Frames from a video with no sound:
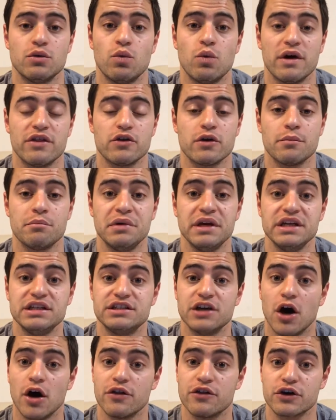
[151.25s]
whether it be
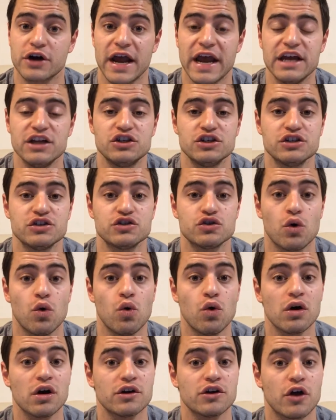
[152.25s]
to other agents
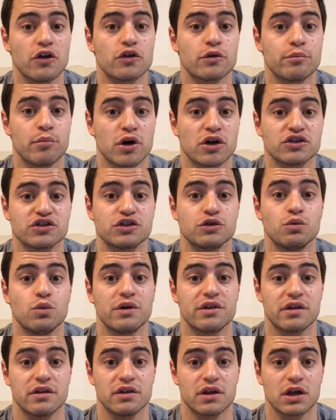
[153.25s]
or another person
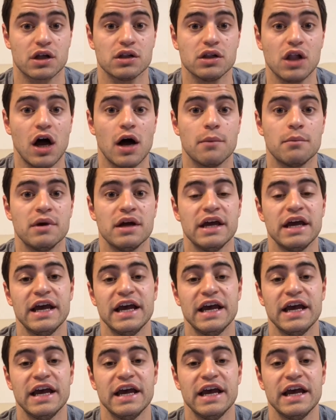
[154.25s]
within the club,